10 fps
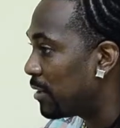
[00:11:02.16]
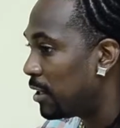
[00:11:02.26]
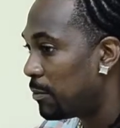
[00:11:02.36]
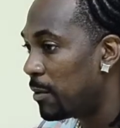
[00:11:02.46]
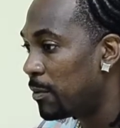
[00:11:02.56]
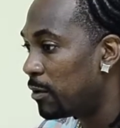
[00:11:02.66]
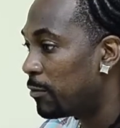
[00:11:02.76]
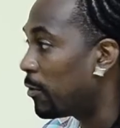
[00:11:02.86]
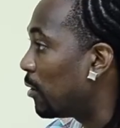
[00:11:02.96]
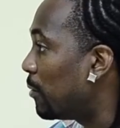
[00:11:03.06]
and the people
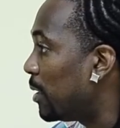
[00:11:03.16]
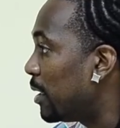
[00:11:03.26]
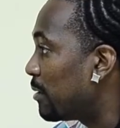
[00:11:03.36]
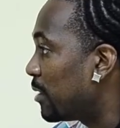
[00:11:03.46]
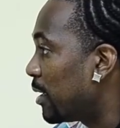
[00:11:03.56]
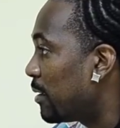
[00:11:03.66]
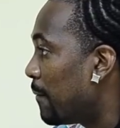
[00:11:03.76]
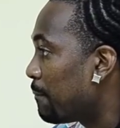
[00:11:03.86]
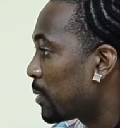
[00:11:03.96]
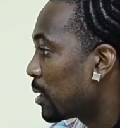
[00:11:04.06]
follow me, it's like
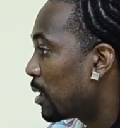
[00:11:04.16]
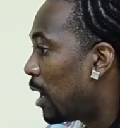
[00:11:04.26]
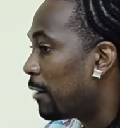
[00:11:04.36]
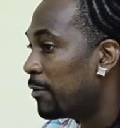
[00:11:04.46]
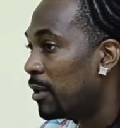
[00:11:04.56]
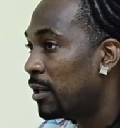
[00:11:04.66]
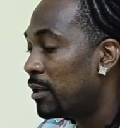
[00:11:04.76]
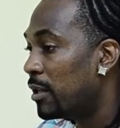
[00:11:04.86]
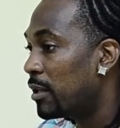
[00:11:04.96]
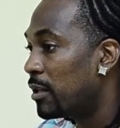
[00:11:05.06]
I feel
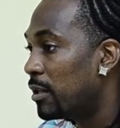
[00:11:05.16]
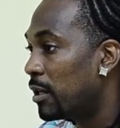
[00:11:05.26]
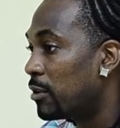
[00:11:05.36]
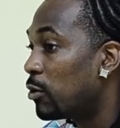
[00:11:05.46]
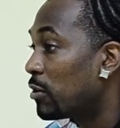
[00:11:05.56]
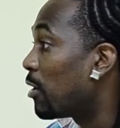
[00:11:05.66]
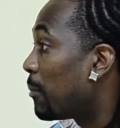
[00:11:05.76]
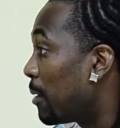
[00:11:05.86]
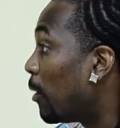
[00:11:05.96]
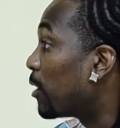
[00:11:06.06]
like those are
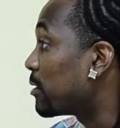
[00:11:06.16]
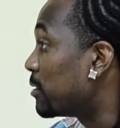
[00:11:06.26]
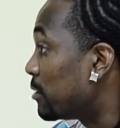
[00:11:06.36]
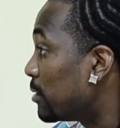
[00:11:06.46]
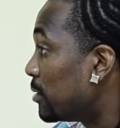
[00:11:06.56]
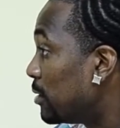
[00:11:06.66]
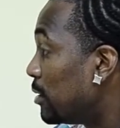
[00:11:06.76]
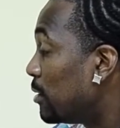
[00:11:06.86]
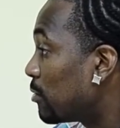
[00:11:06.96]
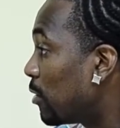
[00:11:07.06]
my bosses.
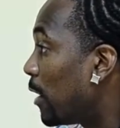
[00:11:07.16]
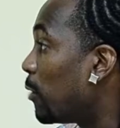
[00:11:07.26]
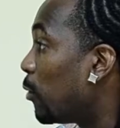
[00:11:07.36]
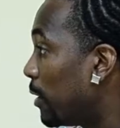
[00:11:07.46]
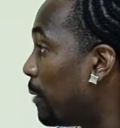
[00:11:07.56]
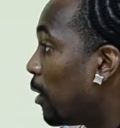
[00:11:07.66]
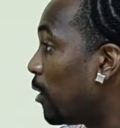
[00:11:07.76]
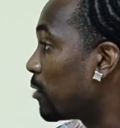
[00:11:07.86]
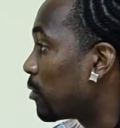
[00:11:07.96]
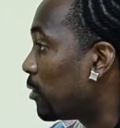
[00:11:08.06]
So I owe them
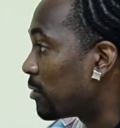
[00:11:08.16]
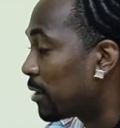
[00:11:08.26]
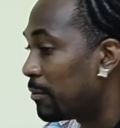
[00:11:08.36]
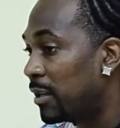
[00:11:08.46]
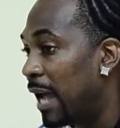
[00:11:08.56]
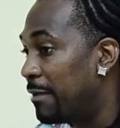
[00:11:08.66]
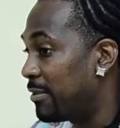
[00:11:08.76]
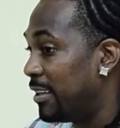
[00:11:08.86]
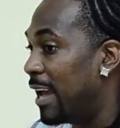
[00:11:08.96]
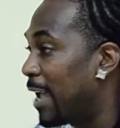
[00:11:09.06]
also. Sometimes I ain't
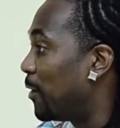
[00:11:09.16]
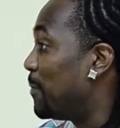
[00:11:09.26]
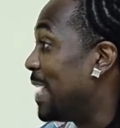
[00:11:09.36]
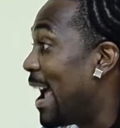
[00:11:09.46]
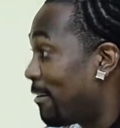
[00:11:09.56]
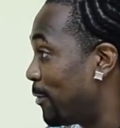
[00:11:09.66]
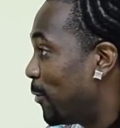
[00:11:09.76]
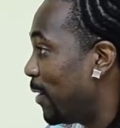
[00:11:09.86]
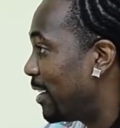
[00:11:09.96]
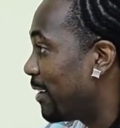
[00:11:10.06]
saying that I'm gonna be
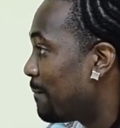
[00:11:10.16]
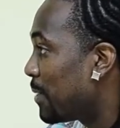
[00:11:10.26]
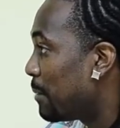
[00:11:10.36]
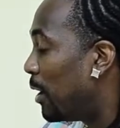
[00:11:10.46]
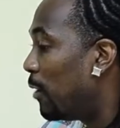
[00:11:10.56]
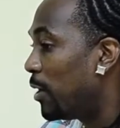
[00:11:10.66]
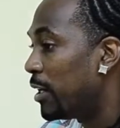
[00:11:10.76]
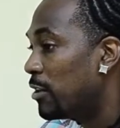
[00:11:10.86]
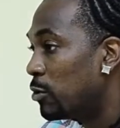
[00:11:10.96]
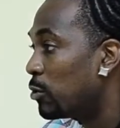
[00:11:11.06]
everywhere, but when
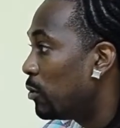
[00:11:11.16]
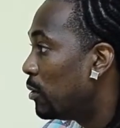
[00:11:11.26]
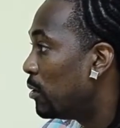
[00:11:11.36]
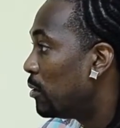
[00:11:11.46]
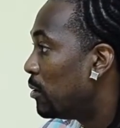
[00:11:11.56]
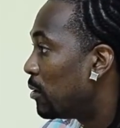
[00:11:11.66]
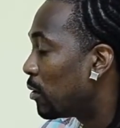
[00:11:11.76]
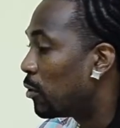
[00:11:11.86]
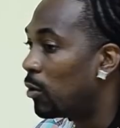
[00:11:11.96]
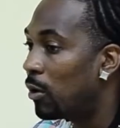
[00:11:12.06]
I do
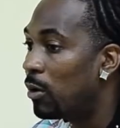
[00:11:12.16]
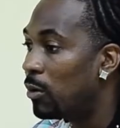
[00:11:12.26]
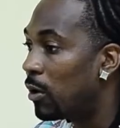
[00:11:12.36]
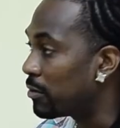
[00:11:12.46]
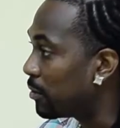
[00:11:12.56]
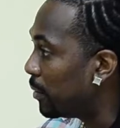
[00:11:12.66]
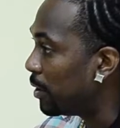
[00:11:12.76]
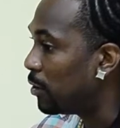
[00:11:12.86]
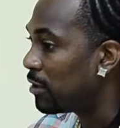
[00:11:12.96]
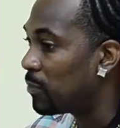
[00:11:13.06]
go or something, you
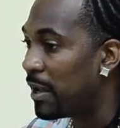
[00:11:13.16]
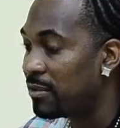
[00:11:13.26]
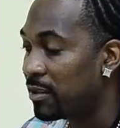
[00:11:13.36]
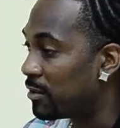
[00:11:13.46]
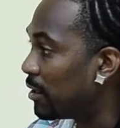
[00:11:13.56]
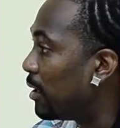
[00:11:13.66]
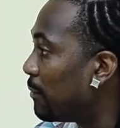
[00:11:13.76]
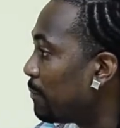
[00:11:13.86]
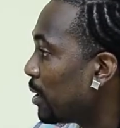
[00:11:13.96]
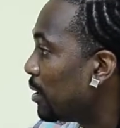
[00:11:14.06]
know, I spend some
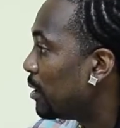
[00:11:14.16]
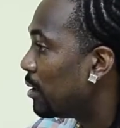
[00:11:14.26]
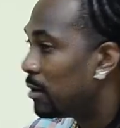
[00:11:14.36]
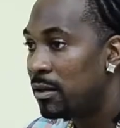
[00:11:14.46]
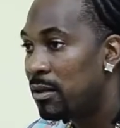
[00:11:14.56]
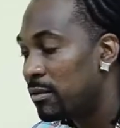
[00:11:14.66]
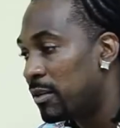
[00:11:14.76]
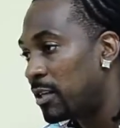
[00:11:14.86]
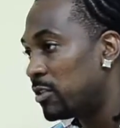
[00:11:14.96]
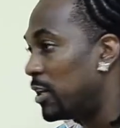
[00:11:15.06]
time,
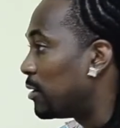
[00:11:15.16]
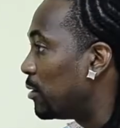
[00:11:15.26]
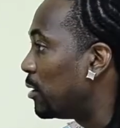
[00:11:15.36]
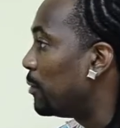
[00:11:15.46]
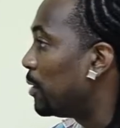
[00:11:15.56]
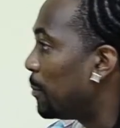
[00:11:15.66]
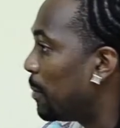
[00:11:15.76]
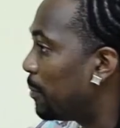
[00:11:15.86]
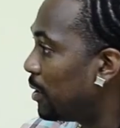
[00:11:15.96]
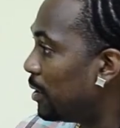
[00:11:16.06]
touch general with the
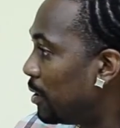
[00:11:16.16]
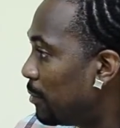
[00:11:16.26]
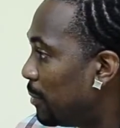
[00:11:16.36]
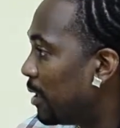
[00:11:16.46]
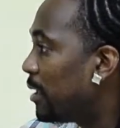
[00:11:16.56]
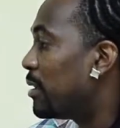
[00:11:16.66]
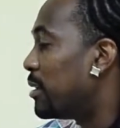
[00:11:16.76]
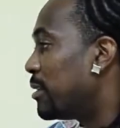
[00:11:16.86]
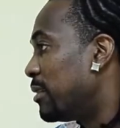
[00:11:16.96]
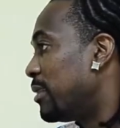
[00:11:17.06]
people a little bit.
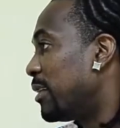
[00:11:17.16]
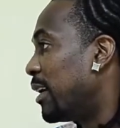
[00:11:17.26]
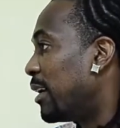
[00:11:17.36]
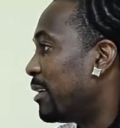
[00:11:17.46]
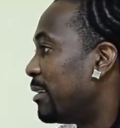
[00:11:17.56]
Yeah.